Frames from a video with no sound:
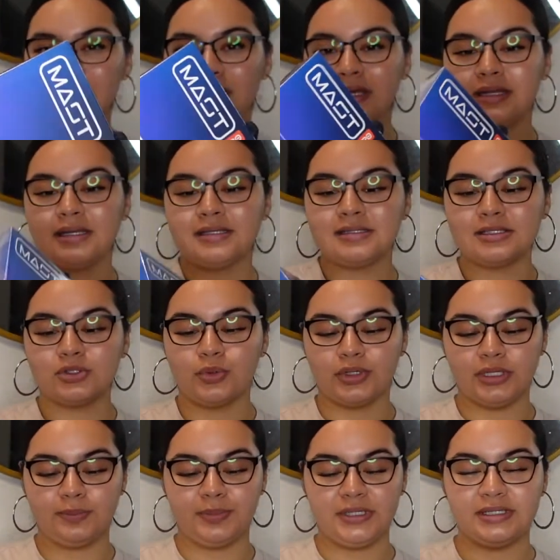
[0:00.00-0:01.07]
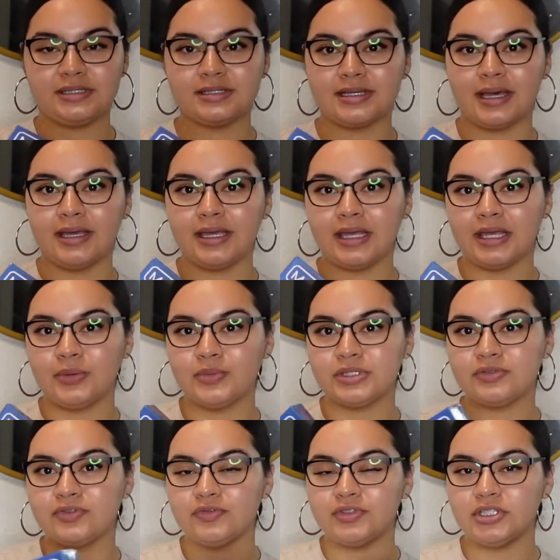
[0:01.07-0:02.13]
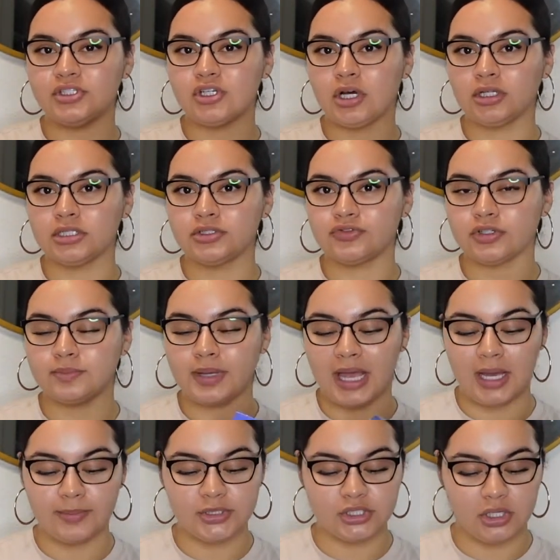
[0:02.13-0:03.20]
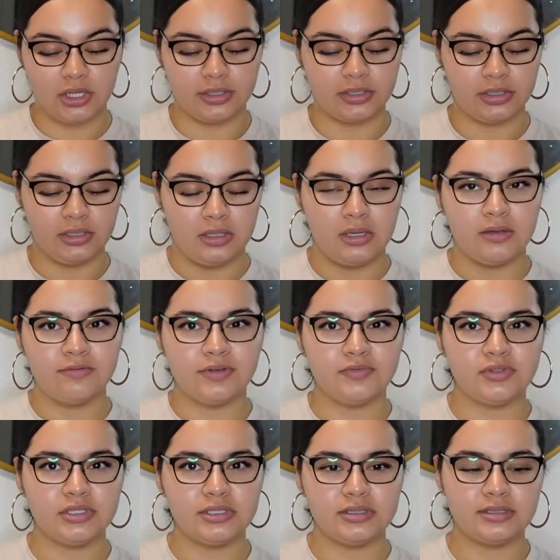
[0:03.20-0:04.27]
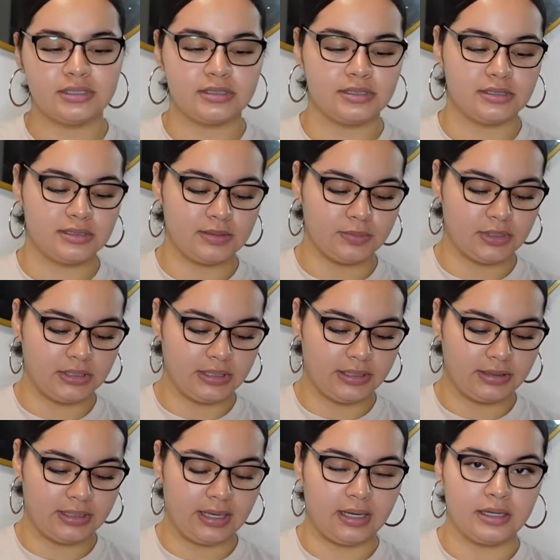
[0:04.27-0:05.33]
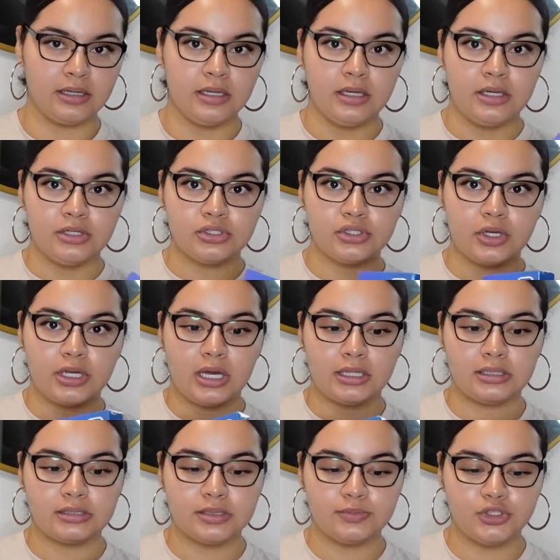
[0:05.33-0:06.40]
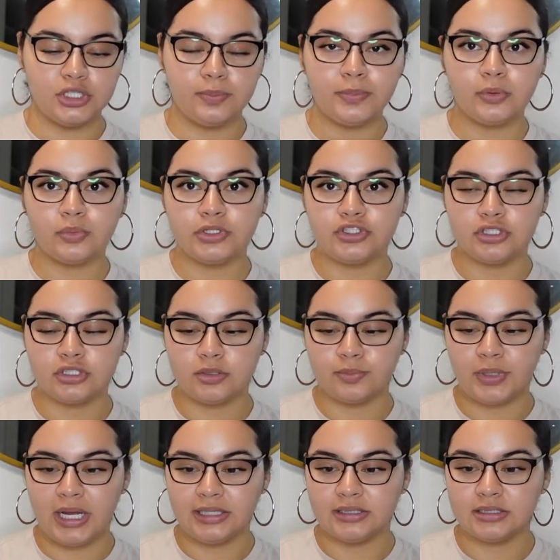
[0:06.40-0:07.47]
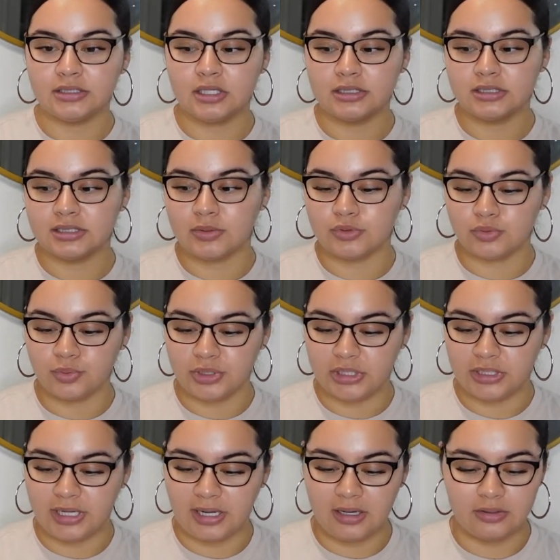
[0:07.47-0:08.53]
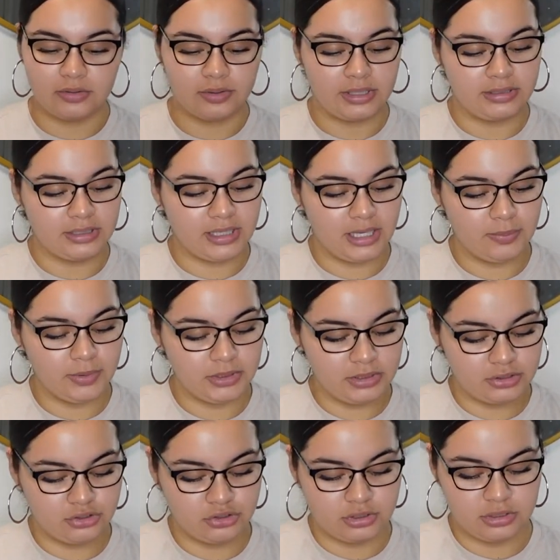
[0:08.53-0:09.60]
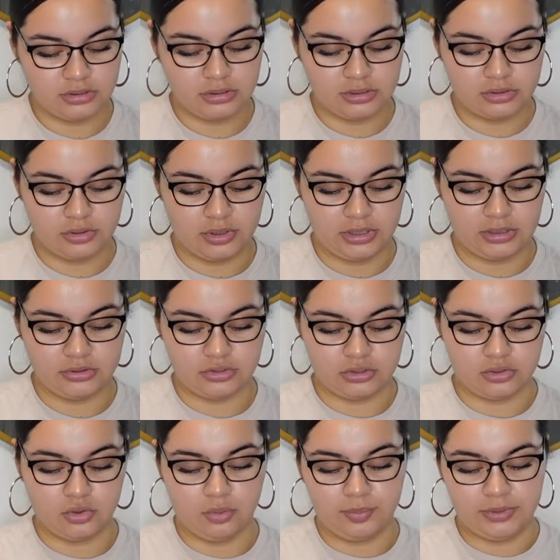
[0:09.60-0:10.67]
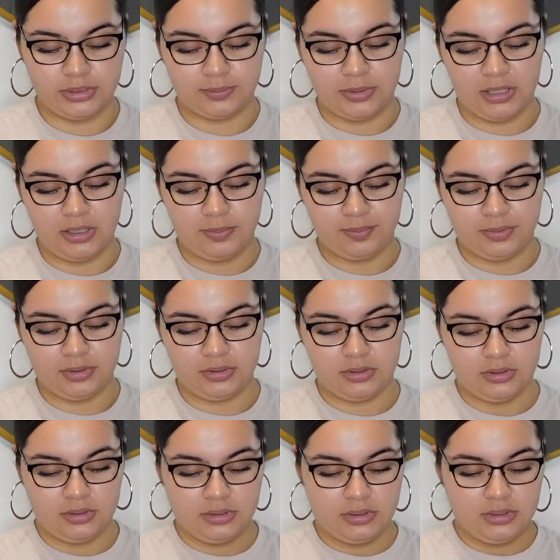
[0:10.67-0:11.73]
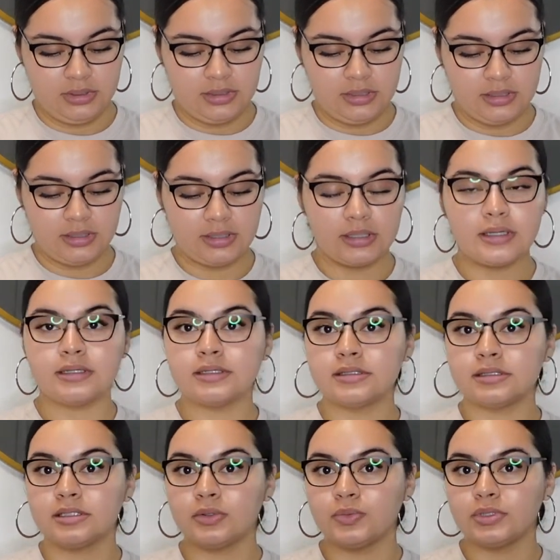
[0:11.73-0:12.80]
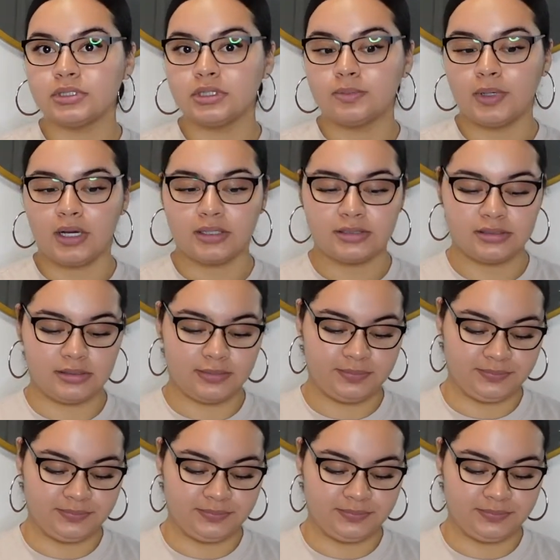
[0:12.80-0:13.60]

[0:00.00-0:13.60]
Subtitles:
It is a 20-piece set. It was $15 from Amazon, 15, 16, something like that. So I got some cheaper ones just to practice on since I was running out, and they came in yesterday, so let's go ahead and just open them up and see what's in the box.